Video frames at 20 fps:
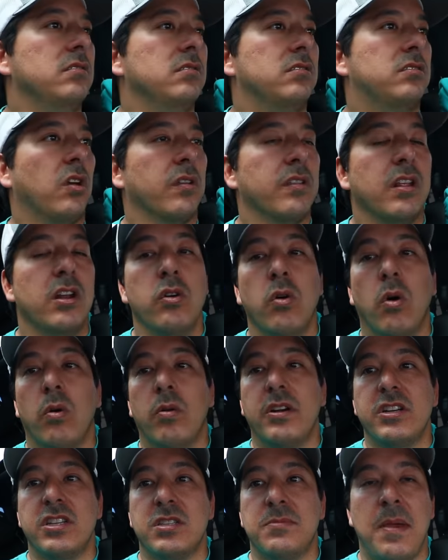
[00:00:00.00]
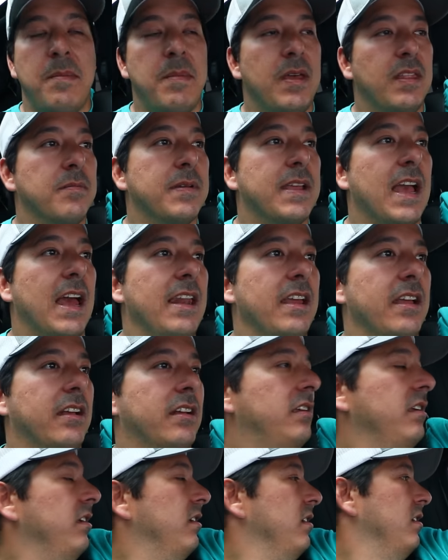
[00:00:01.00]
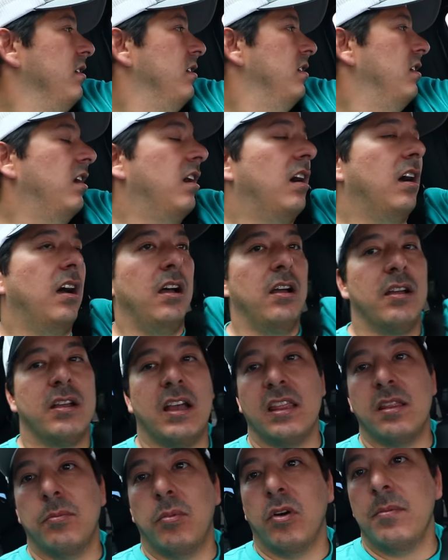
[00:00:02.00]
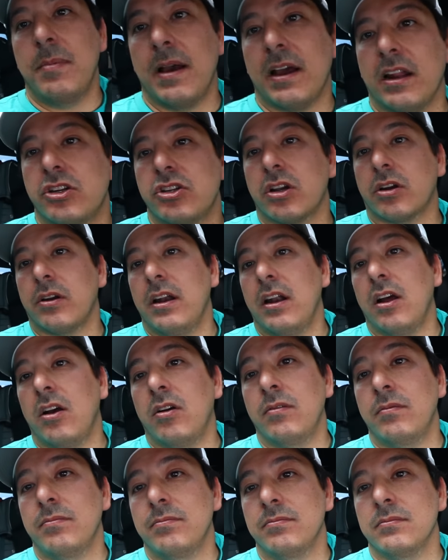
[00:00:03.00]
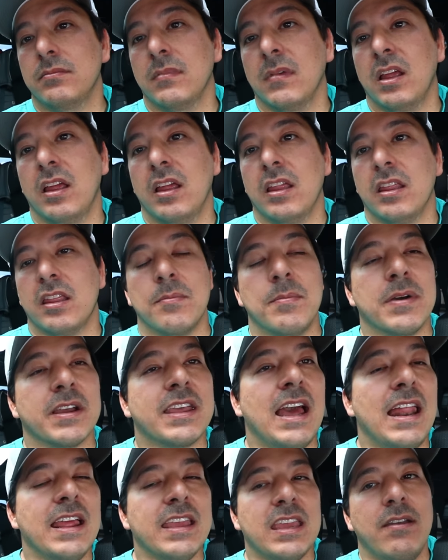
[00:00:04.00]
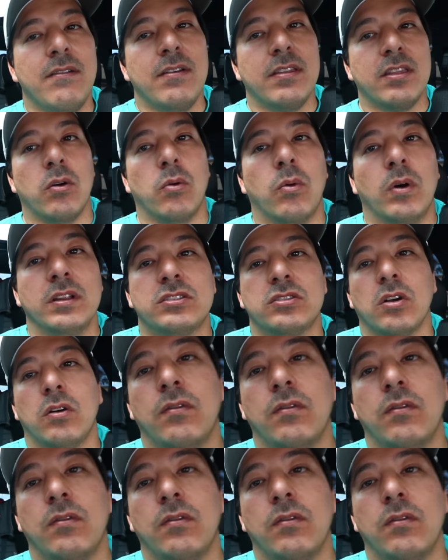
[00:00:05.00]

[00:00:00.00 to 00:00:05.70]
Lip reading: So the new owner just met me at the mechanic. Got the boat in the back of the truck right now. The mechanic gave it the once